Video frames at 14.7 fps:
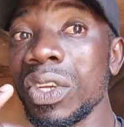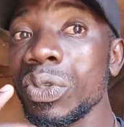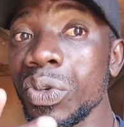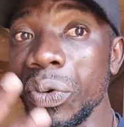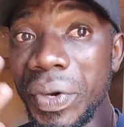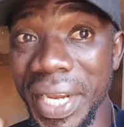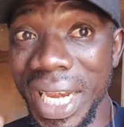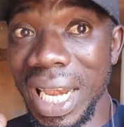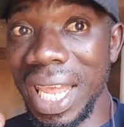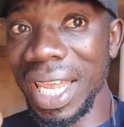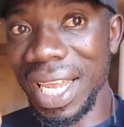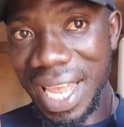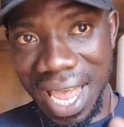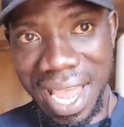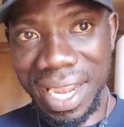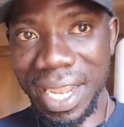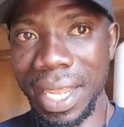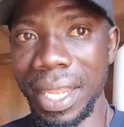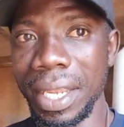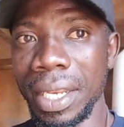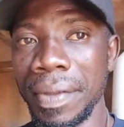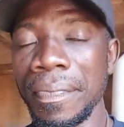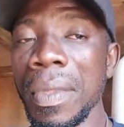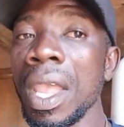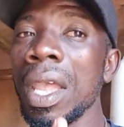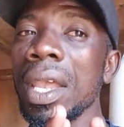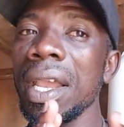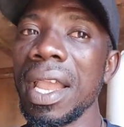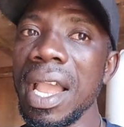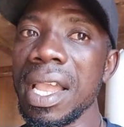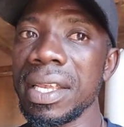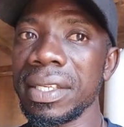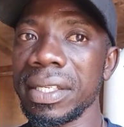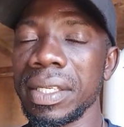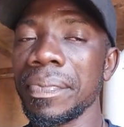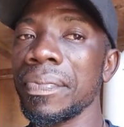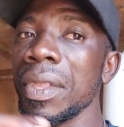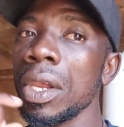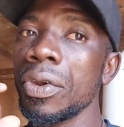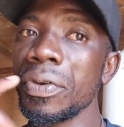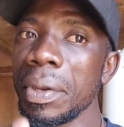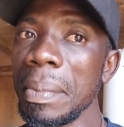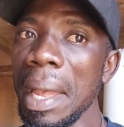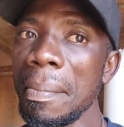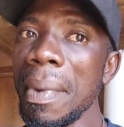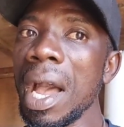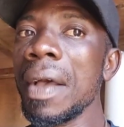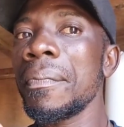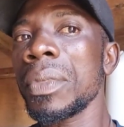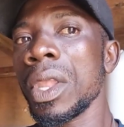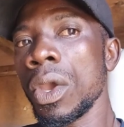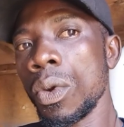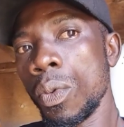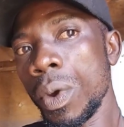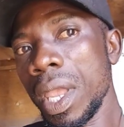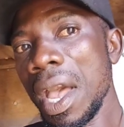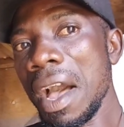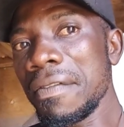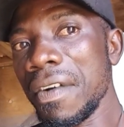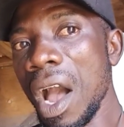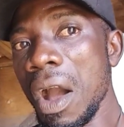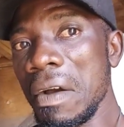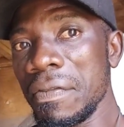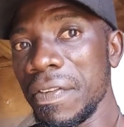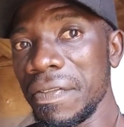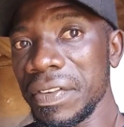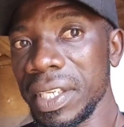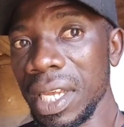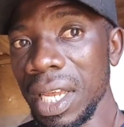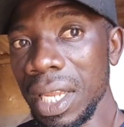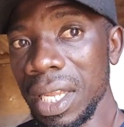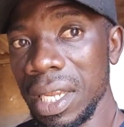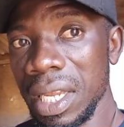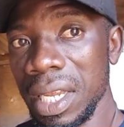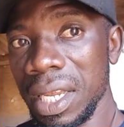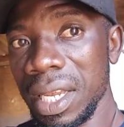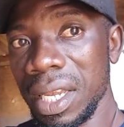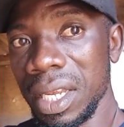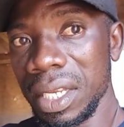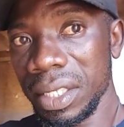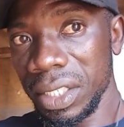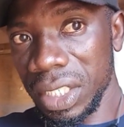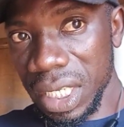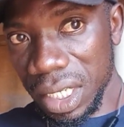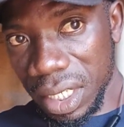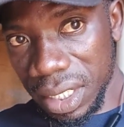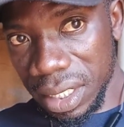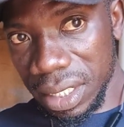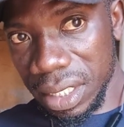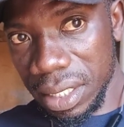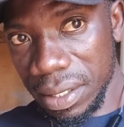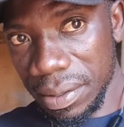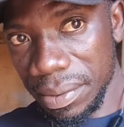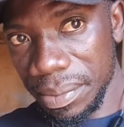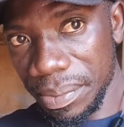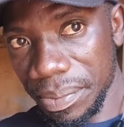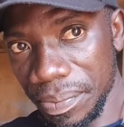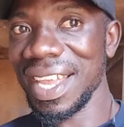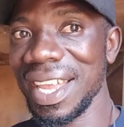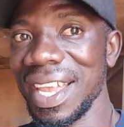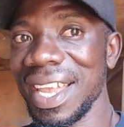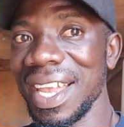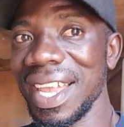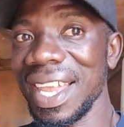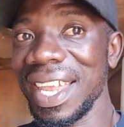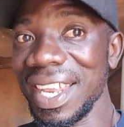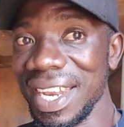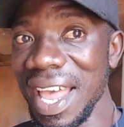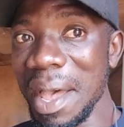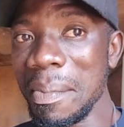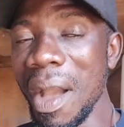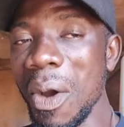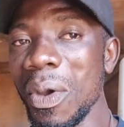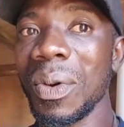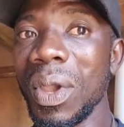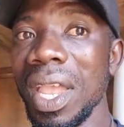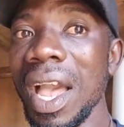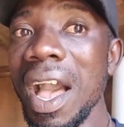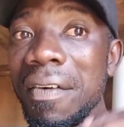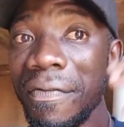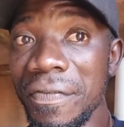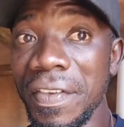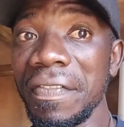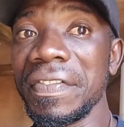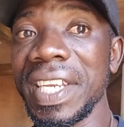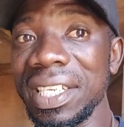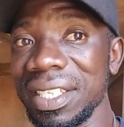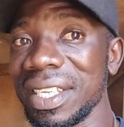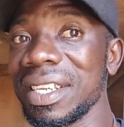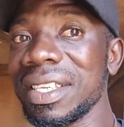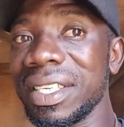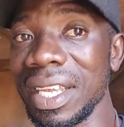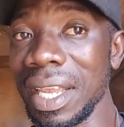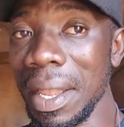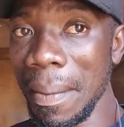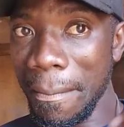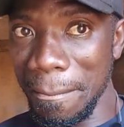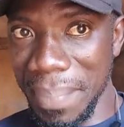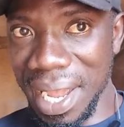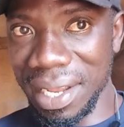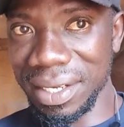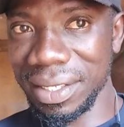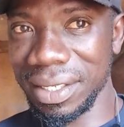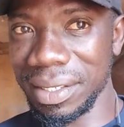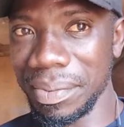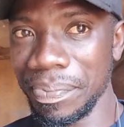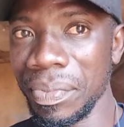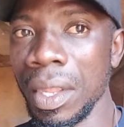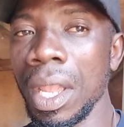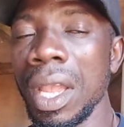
to relay again. Guys, remember we have our 50 chicks. In number we have 56 birds.